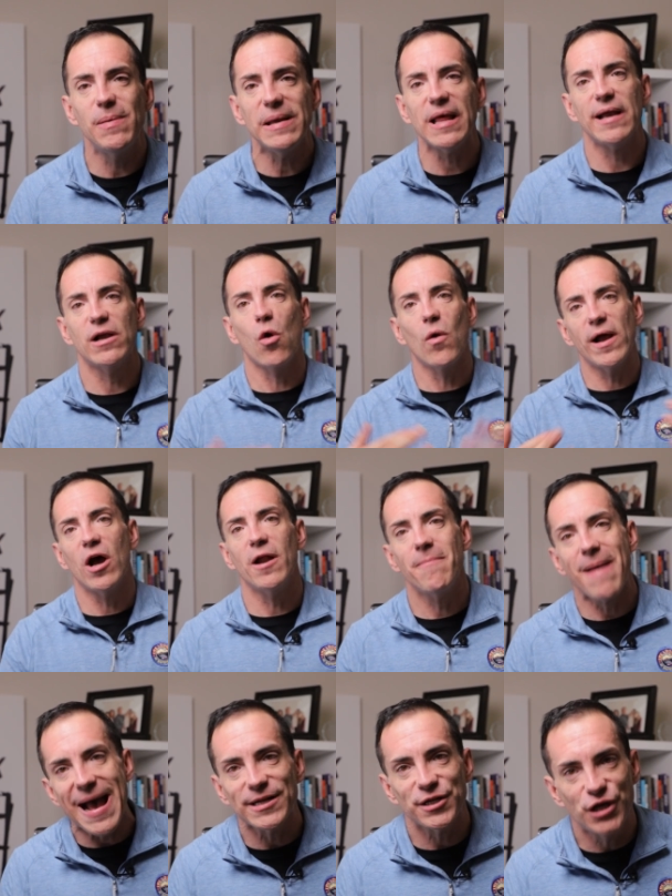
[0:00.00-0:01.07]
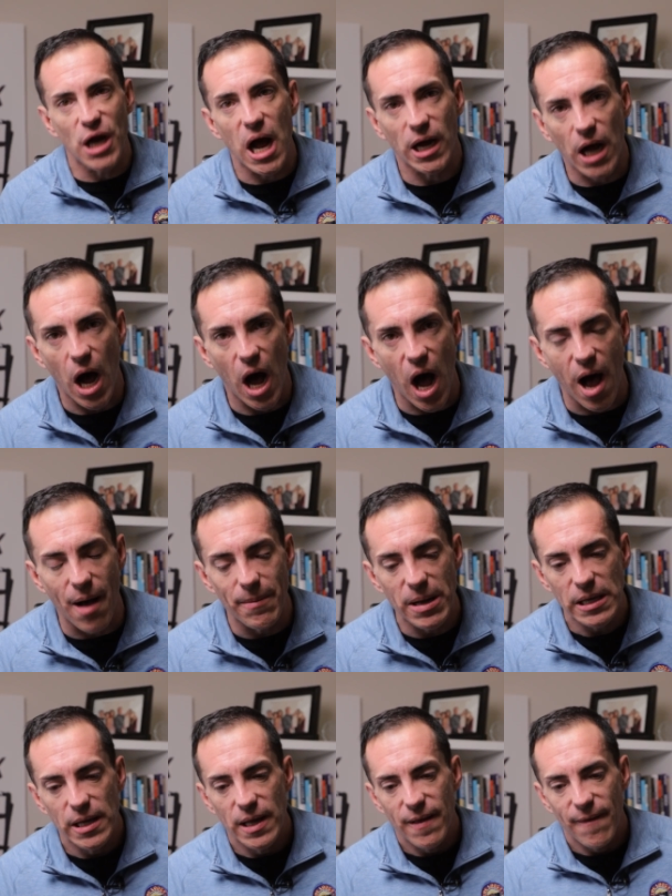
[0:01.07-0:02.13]
it'd be like going on
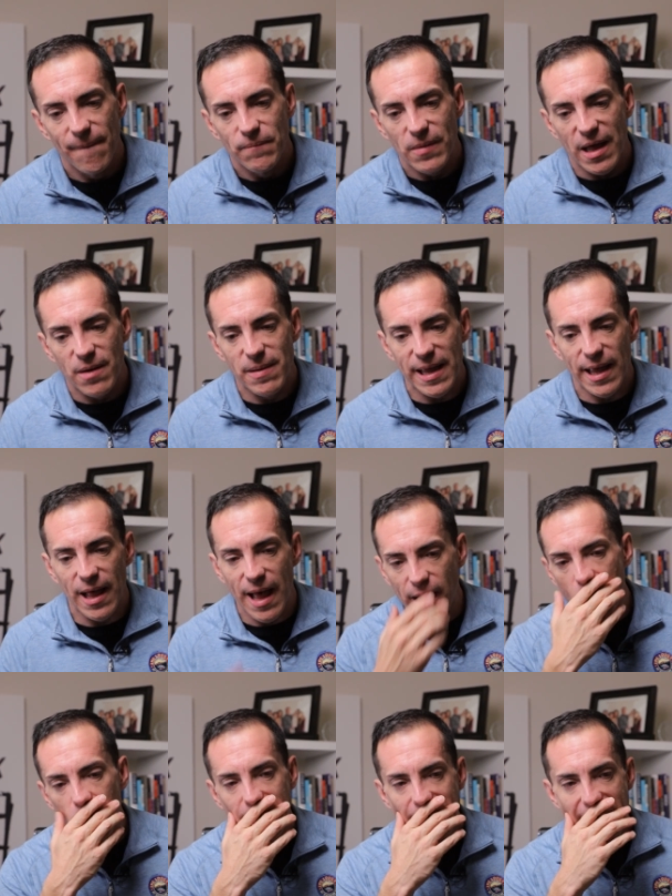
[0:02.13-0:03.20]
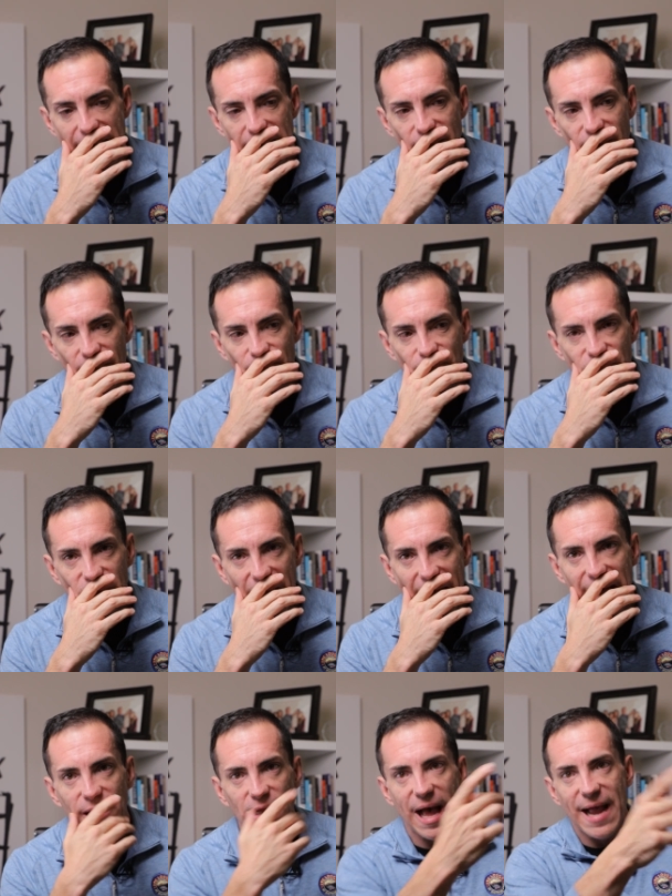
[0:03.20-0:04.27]
match.com and being like, "Okay,
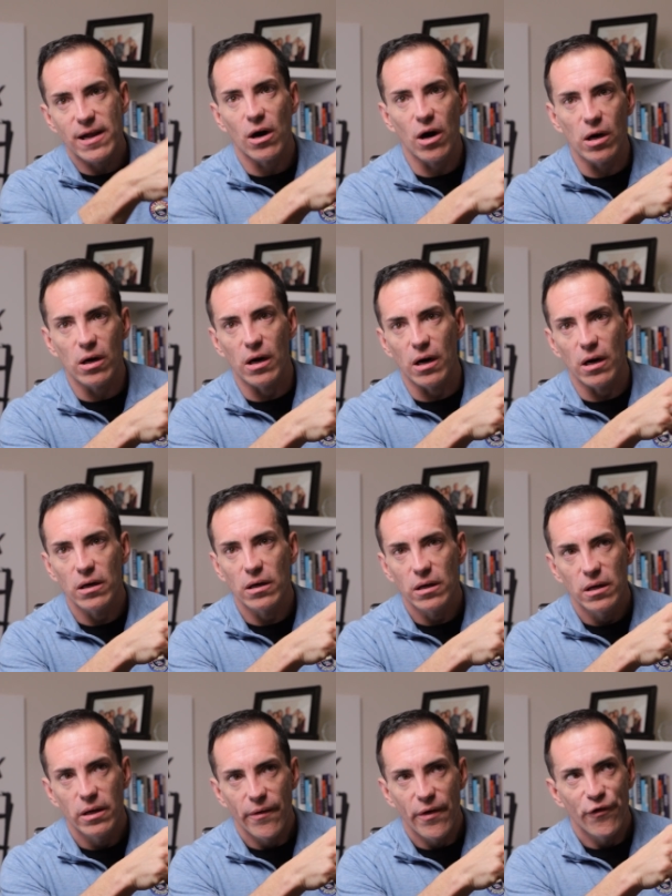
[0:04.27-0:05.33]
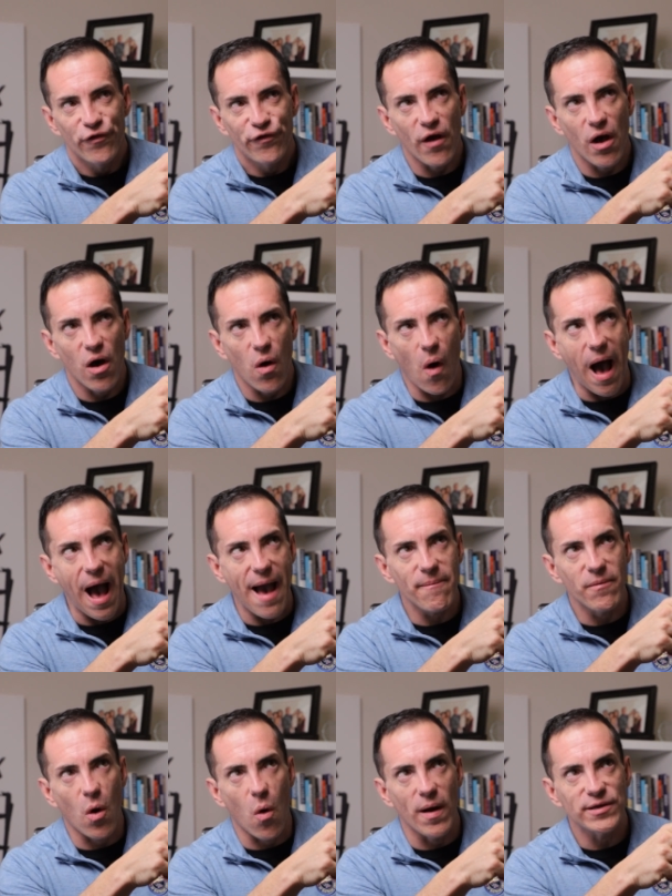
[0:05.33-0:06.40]
I like her, so
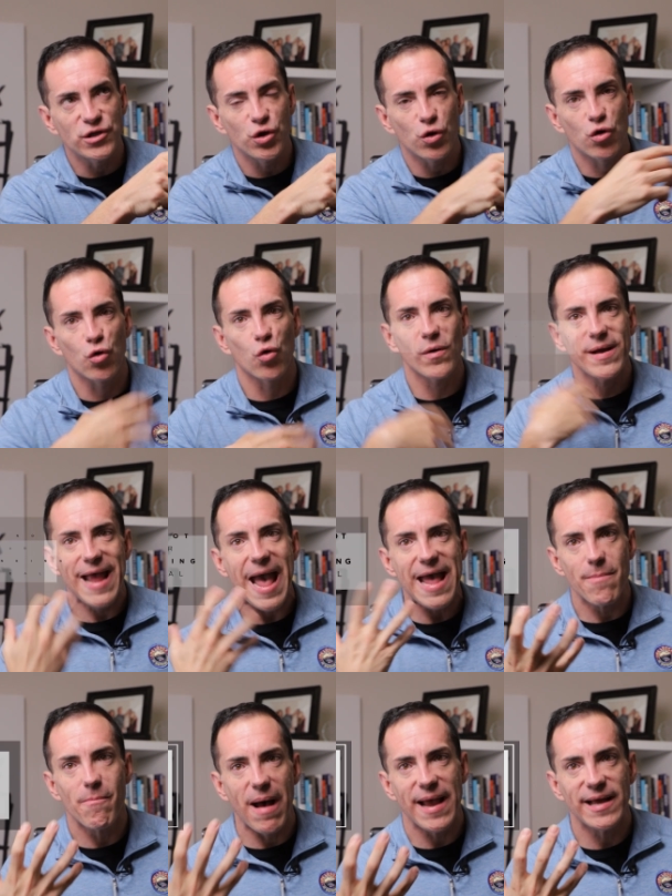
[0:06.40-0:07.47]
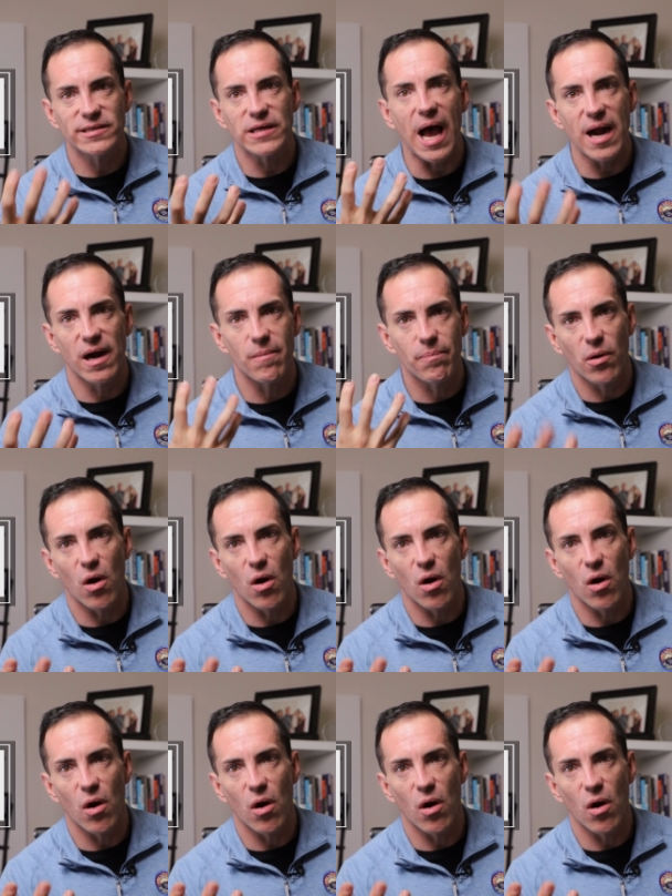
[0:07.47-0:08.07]
I'm going to create my entire